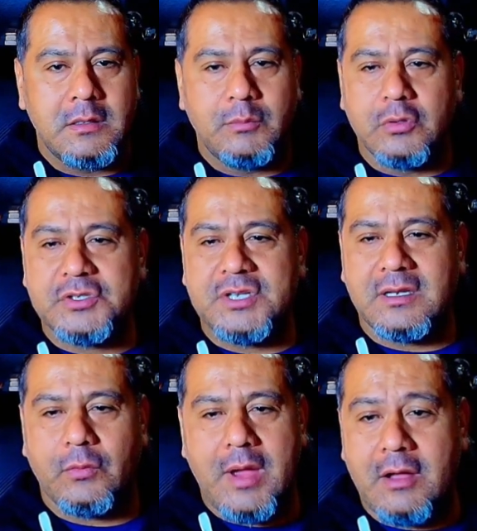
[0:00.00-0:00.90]
bullshitting
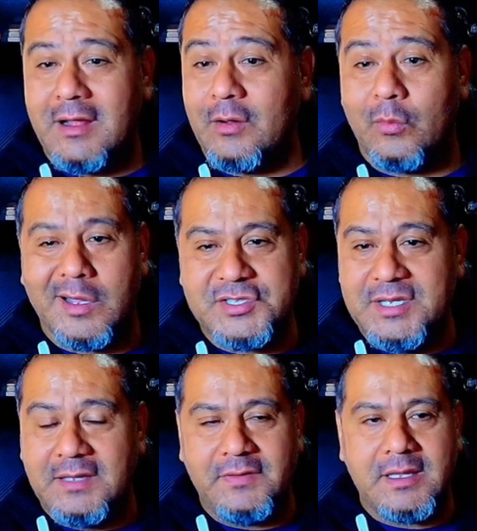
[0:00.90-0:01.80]
around. I don't watch
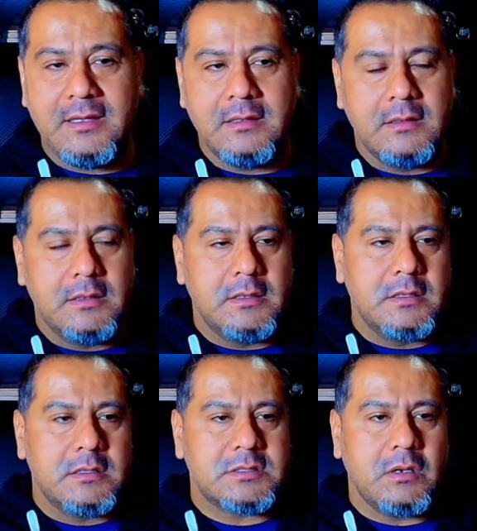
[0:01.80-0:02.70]
TV.
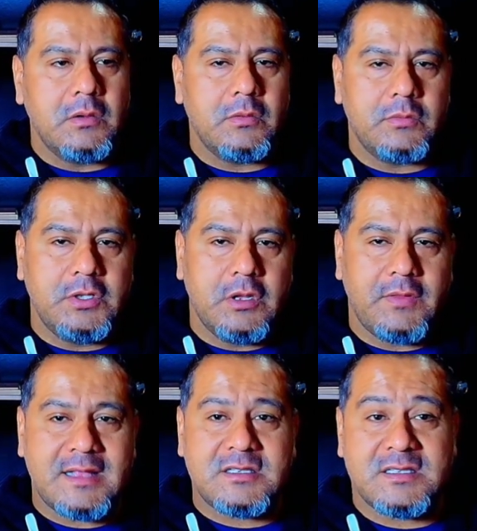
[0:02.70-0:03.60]
So, you know,
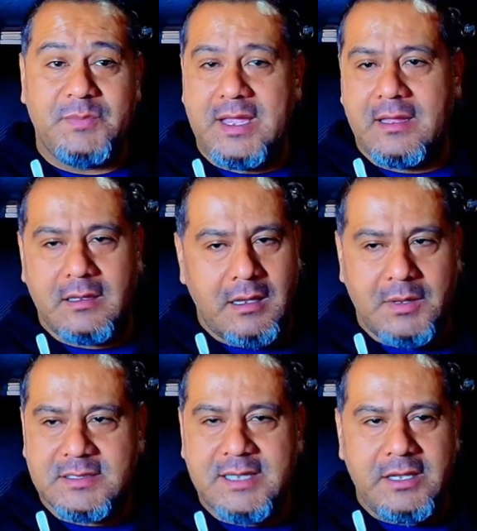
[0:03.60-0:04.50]
that's just me. I'm
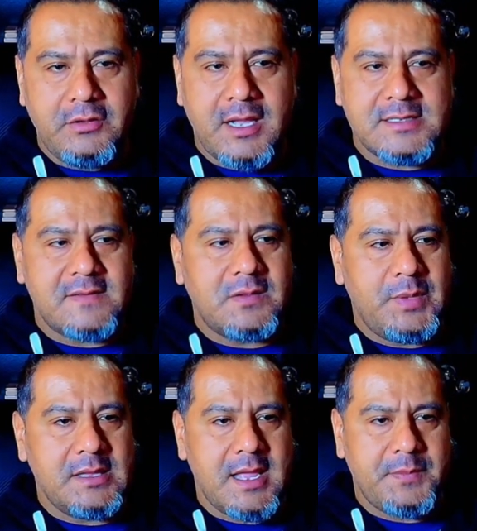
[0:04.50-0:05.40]
not saying you guys have to
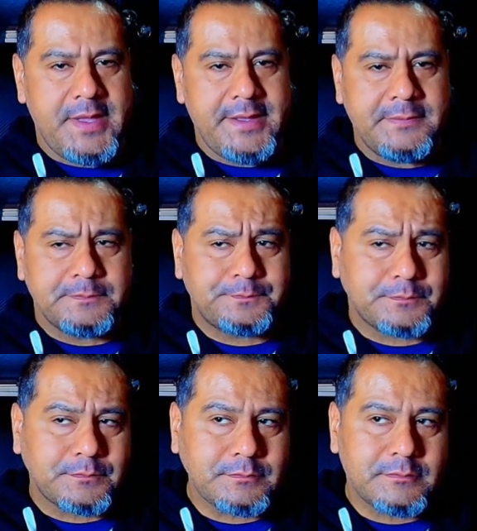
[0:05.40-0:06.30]
be like me.
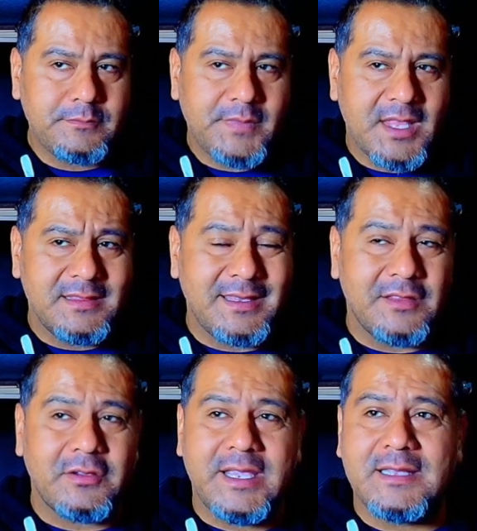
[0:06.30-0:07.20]
The
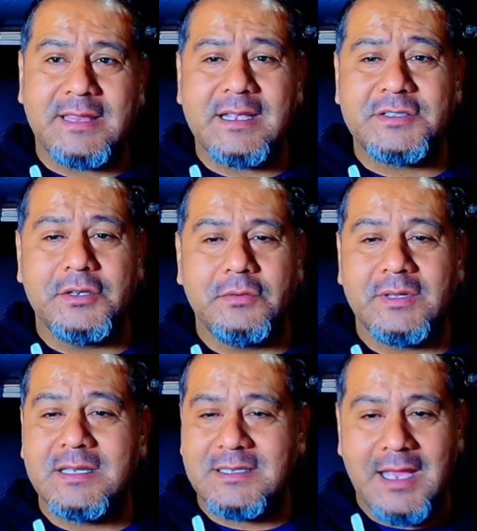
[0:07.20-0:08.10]
other key thing, too,
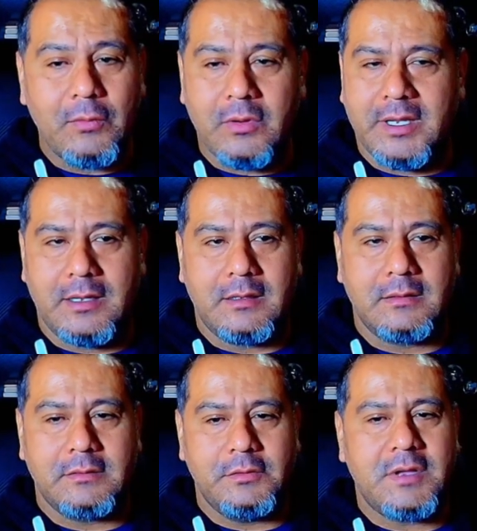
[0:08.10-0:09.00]
is networking.
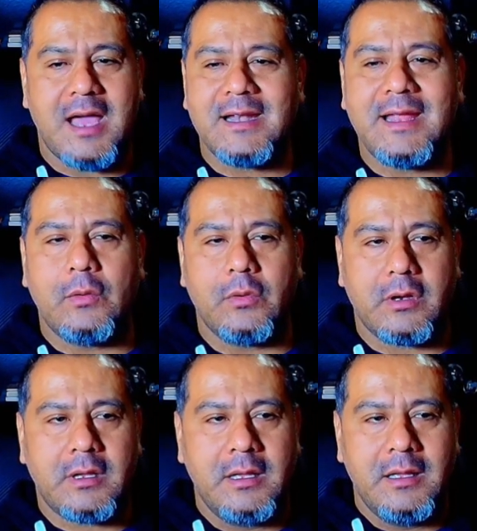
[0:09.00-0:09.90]
You got to
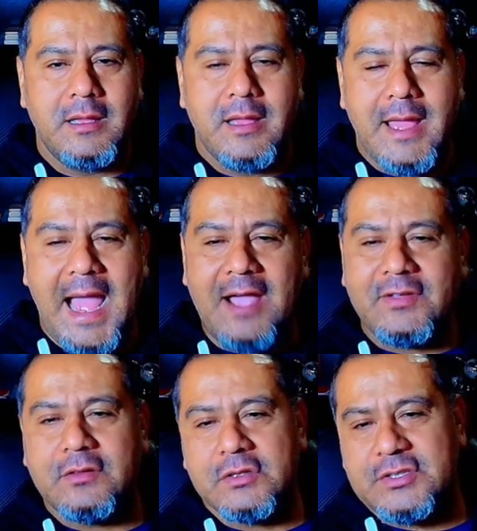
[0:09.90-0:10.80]
network
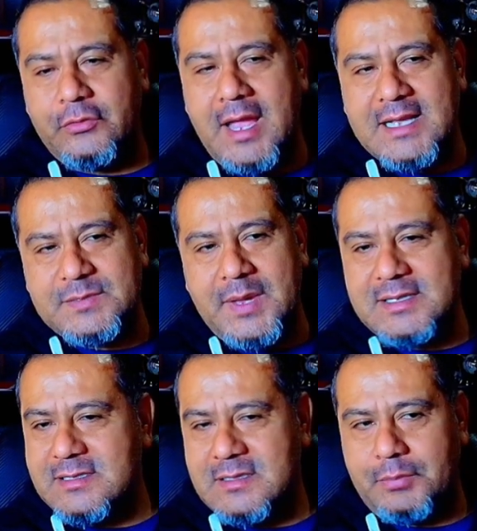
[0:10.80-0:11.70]
having those three
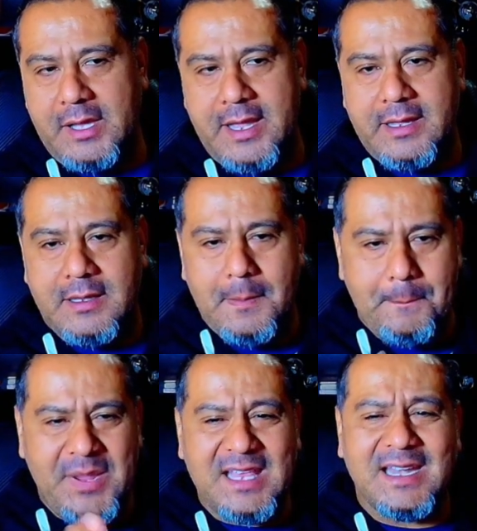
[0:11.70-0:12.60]
aspects into play,
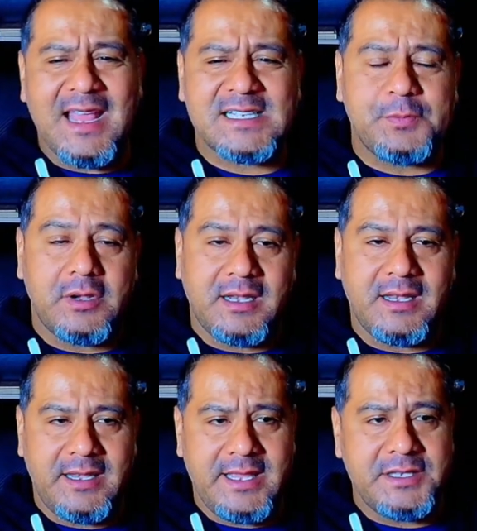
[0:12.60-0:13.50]
being an expert in
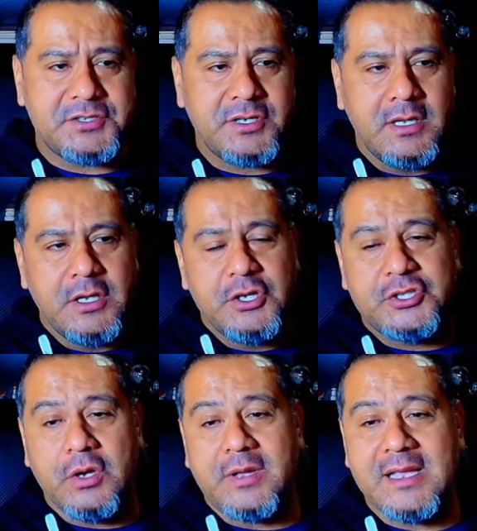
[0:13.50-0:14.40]
a niche,
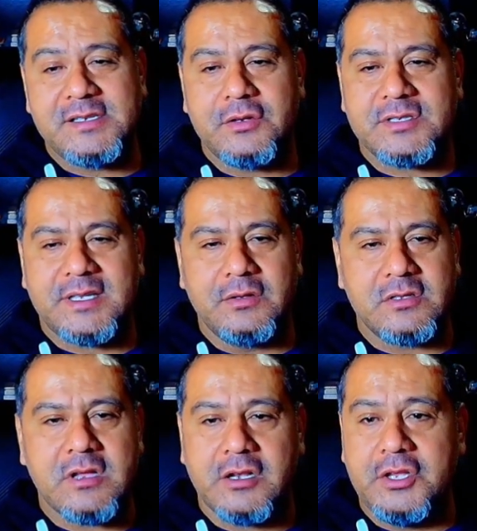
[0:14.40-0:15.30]
showcasing your
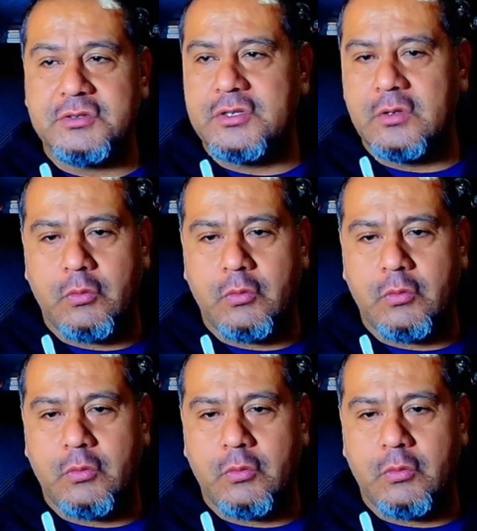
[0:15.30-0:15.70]
skills on YouTube,